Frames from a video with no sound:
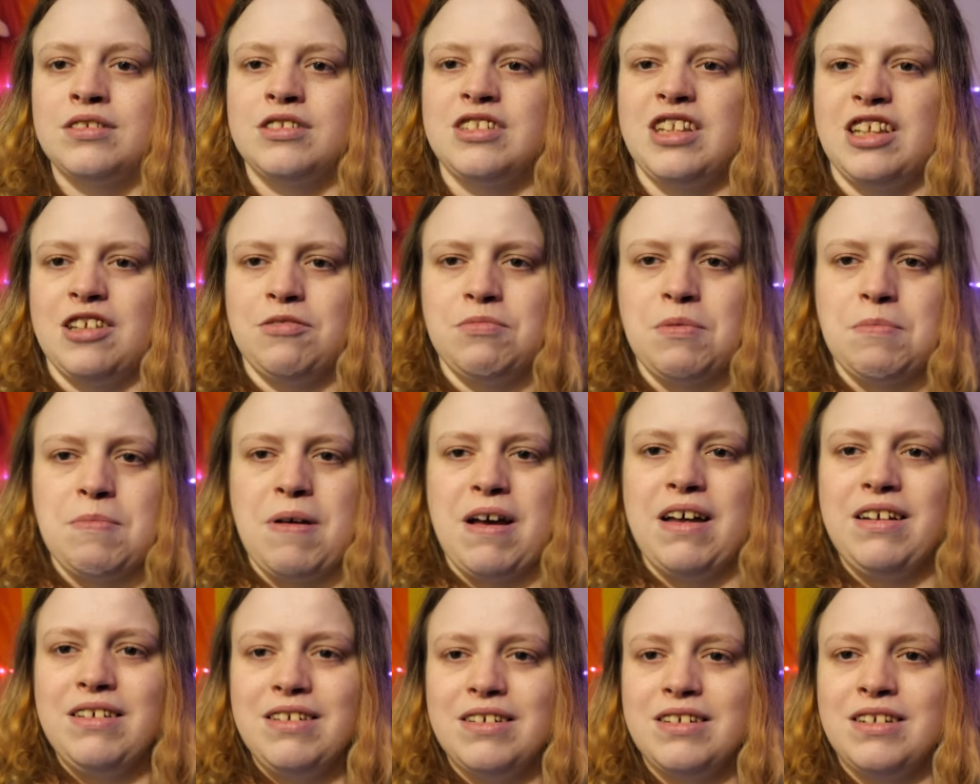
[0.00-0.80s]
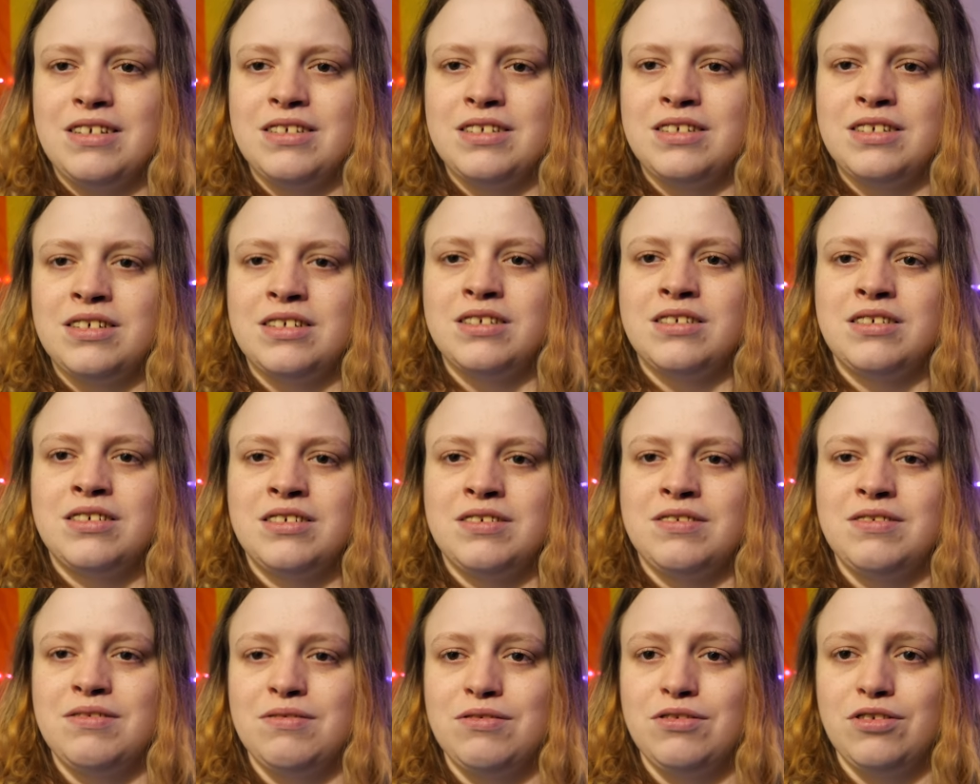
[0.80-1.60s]
That's a bit
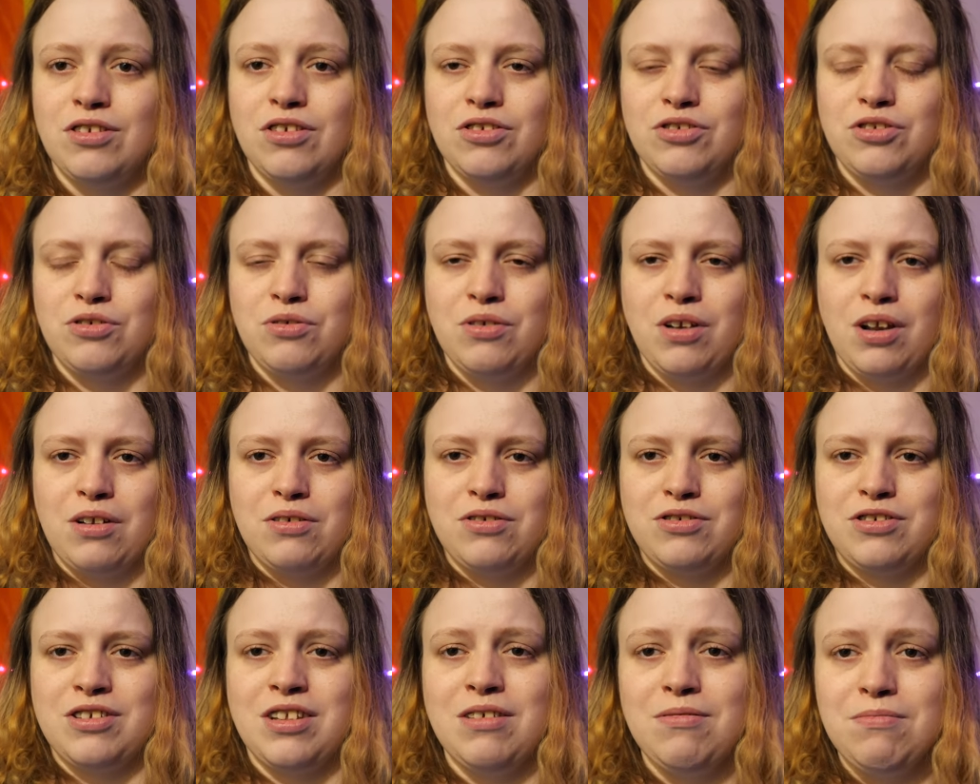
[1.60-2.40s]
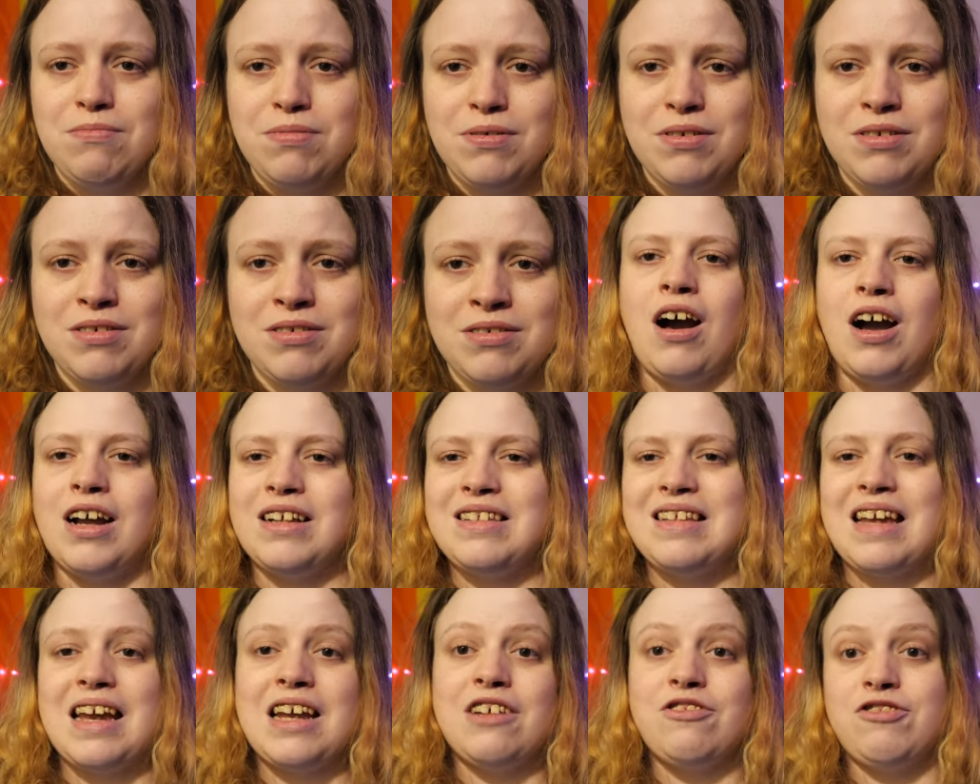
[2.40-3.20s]
there. Not too close, look.
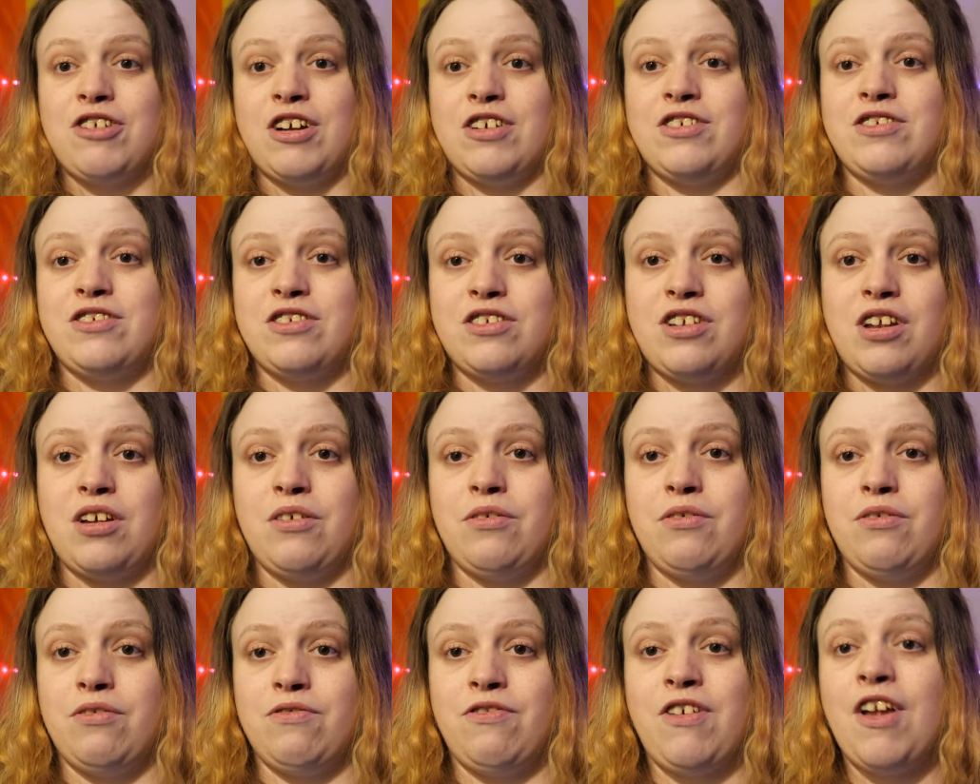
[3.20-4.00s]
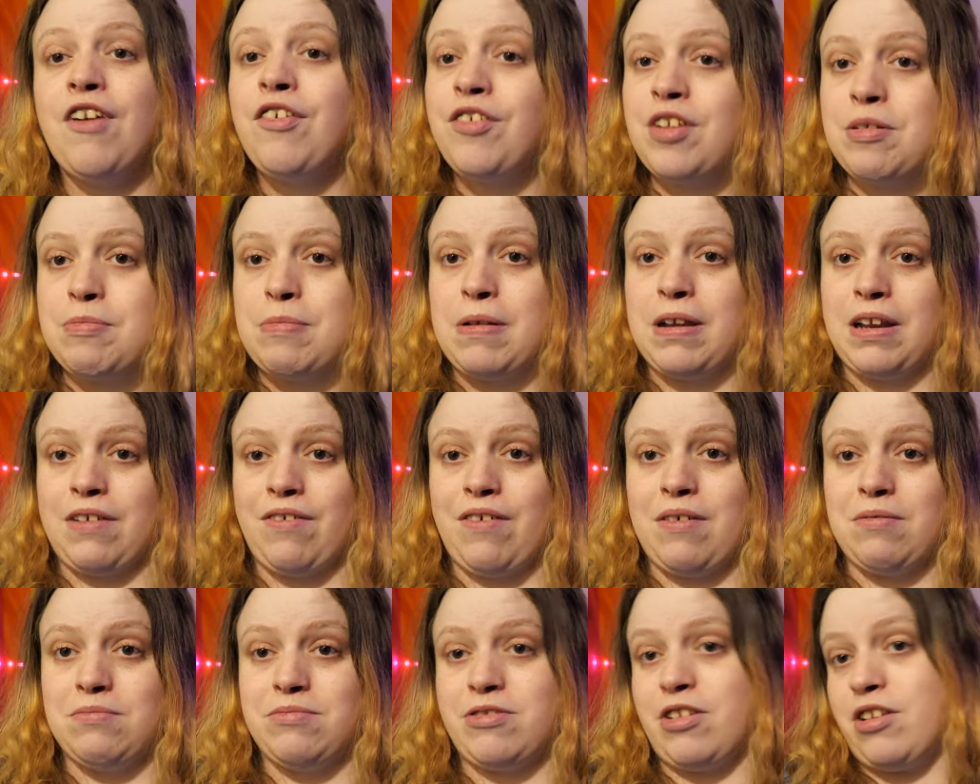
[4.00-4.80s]
I take Trazodone
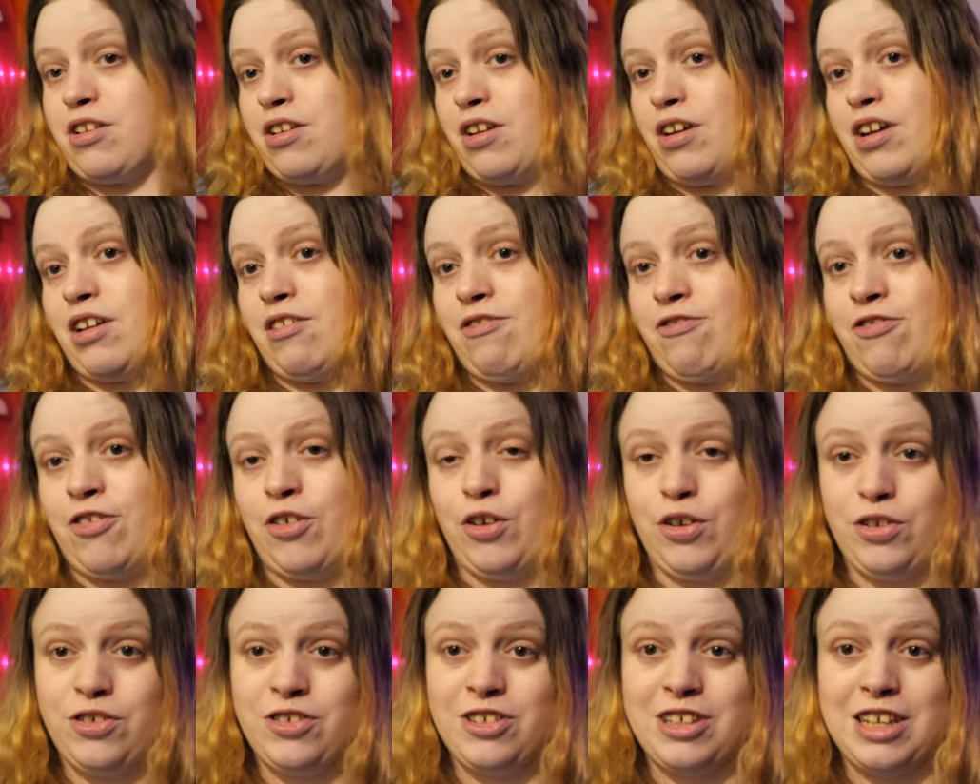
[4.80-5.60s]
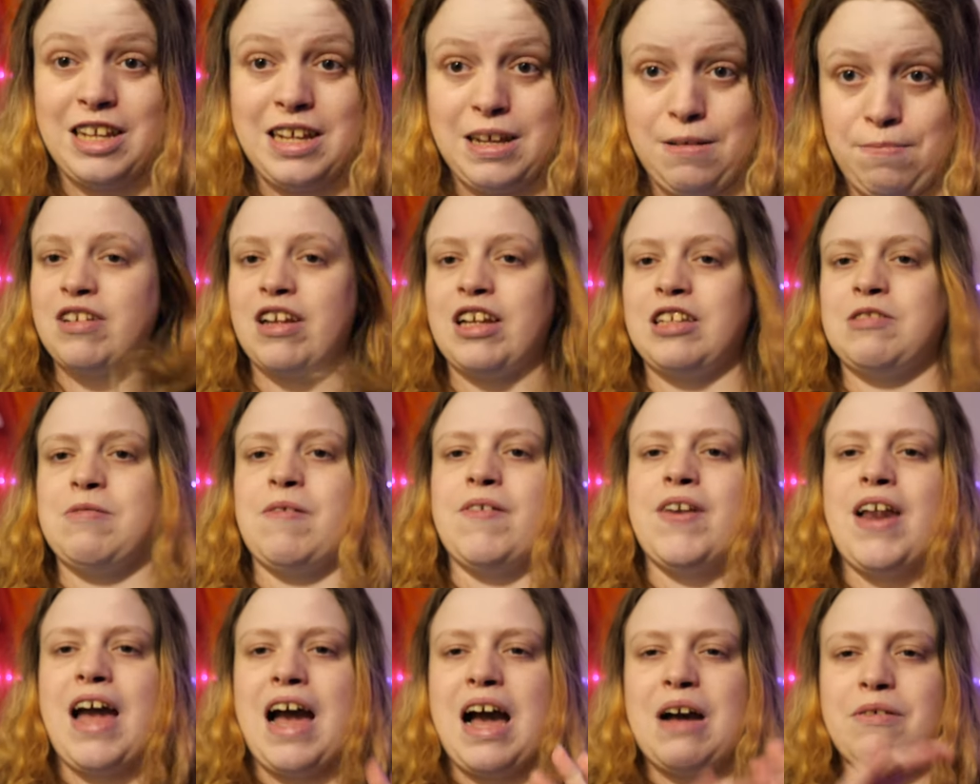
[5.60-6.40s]
50mg at night for sleep. It takes
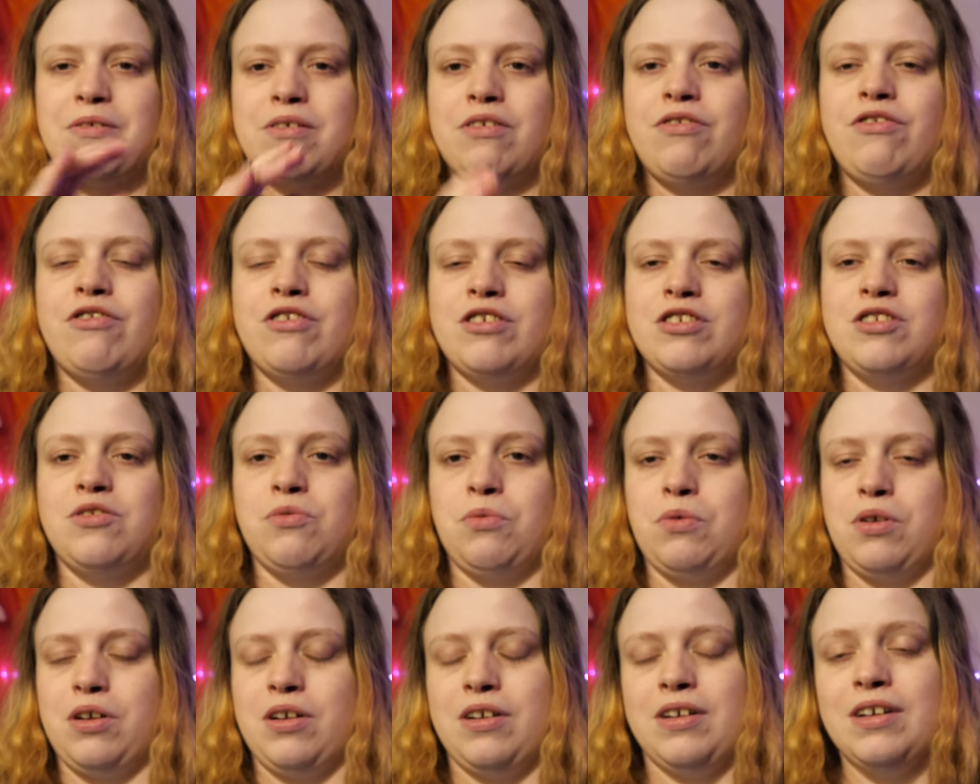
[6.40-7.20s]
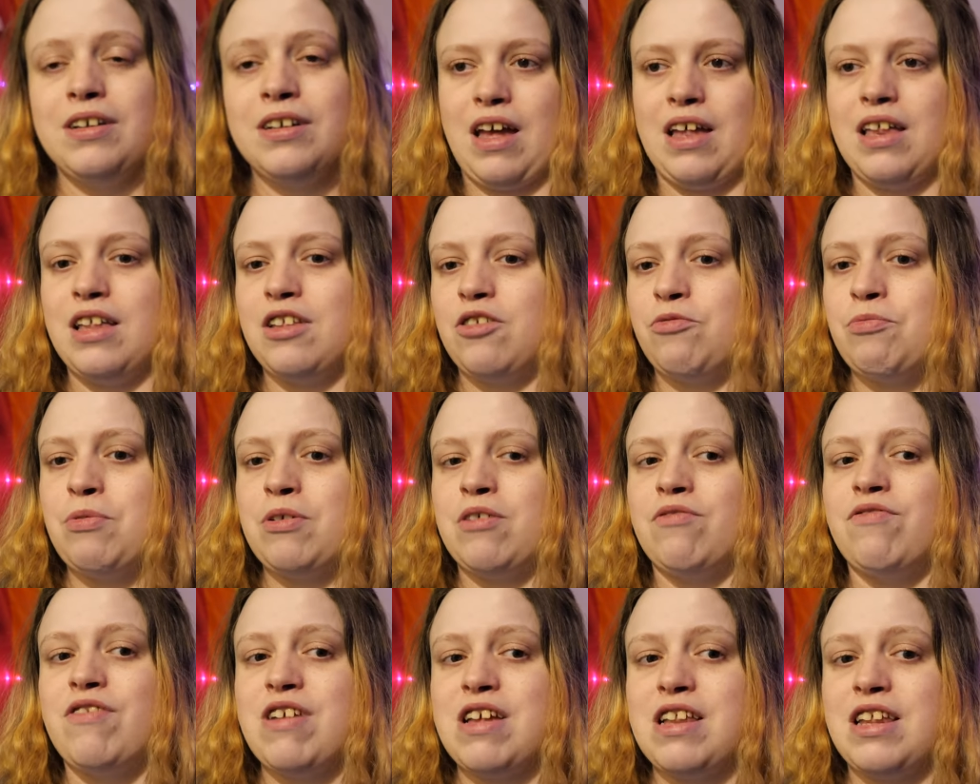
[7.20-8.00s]
about an hour for it to work, and it's been
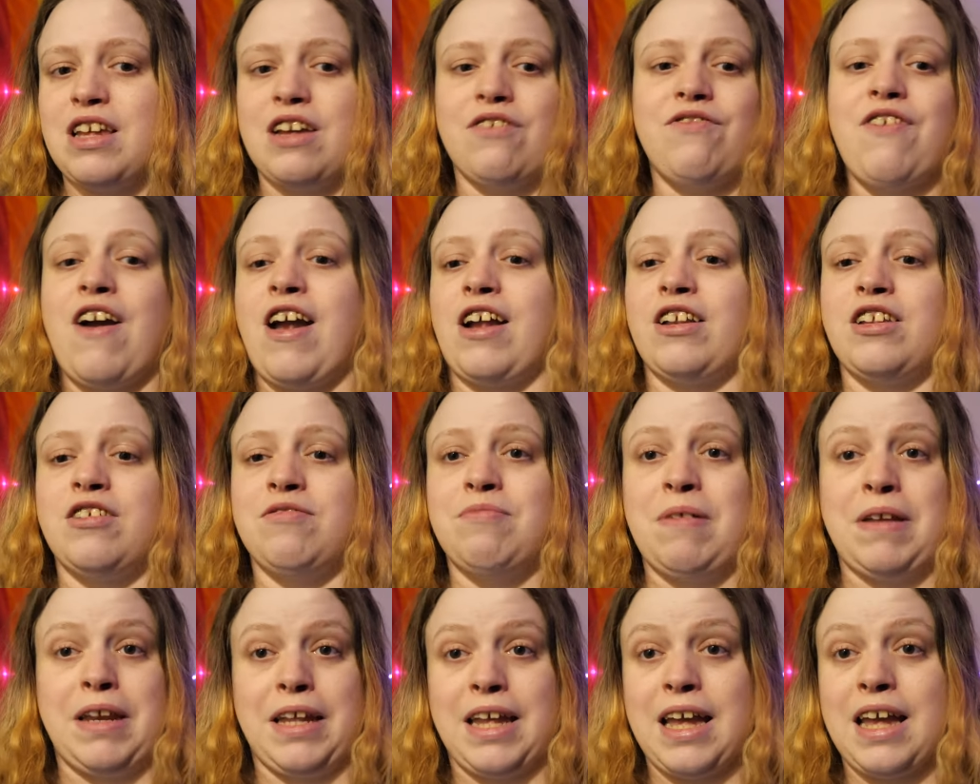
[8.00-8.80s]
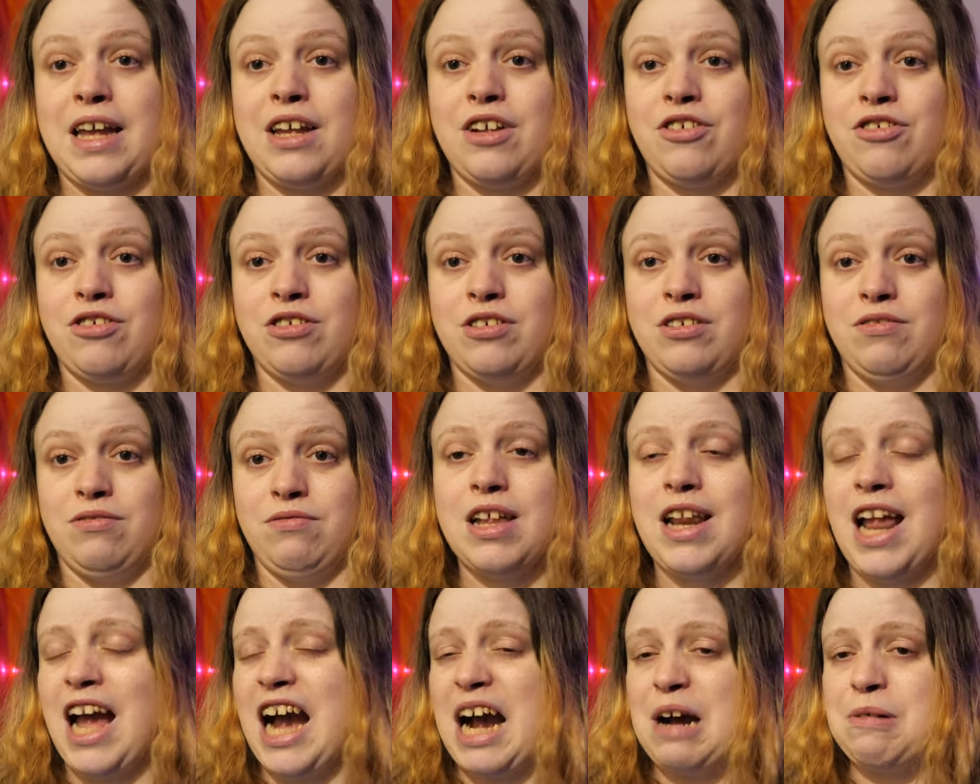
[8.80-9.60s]
a really effective medication
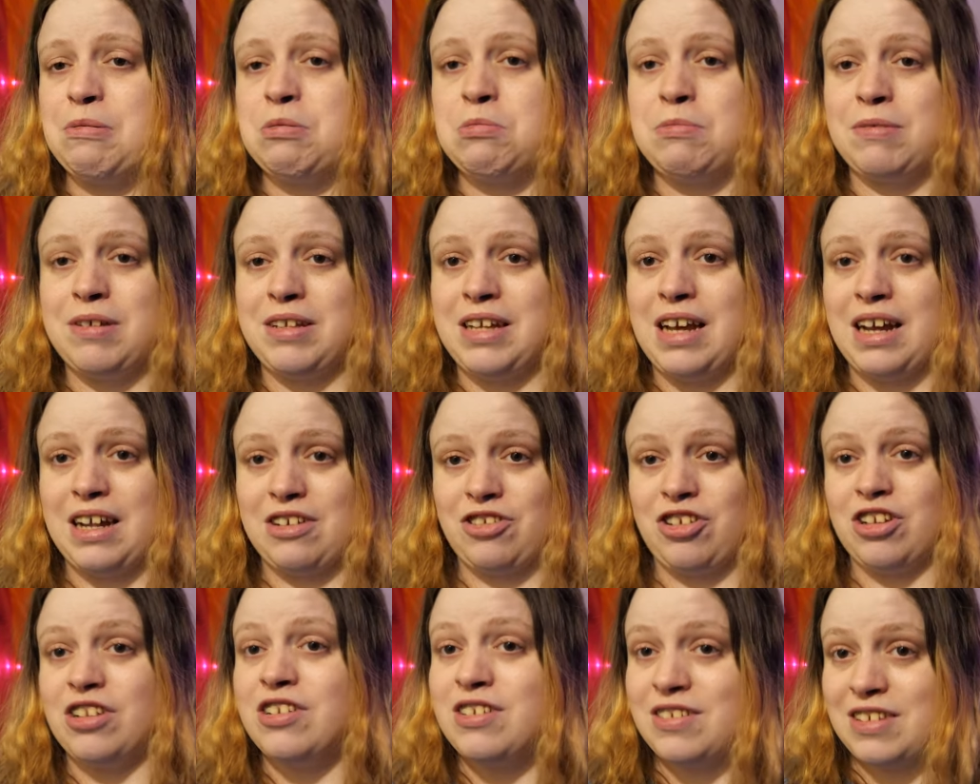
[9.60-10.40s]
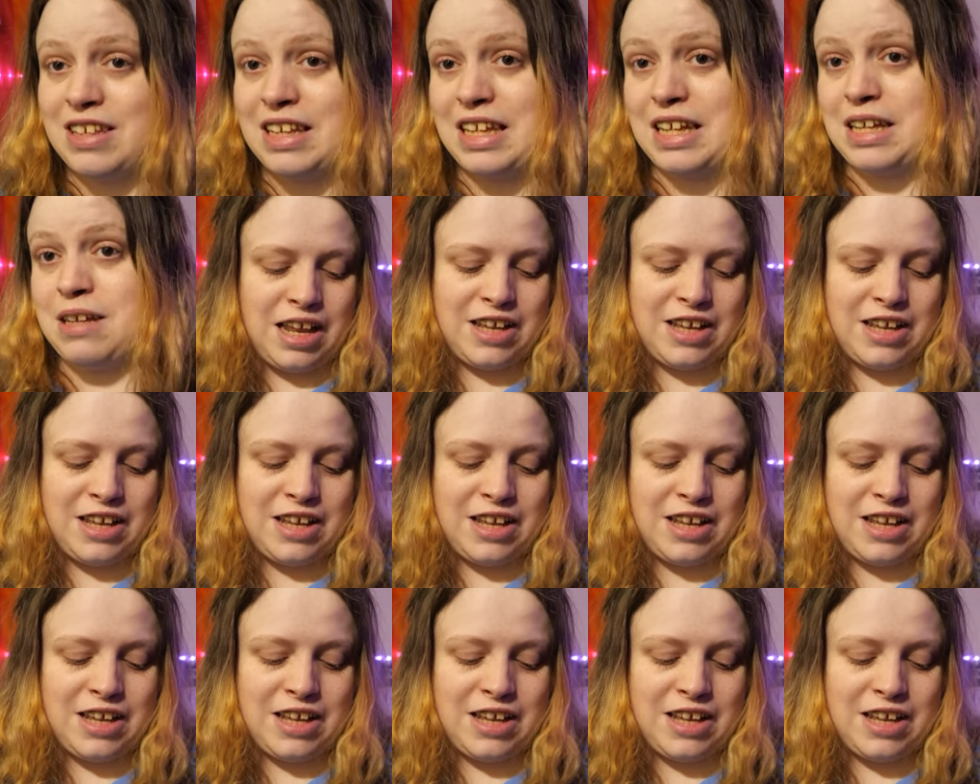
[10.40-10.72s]
in helping me actually sleep.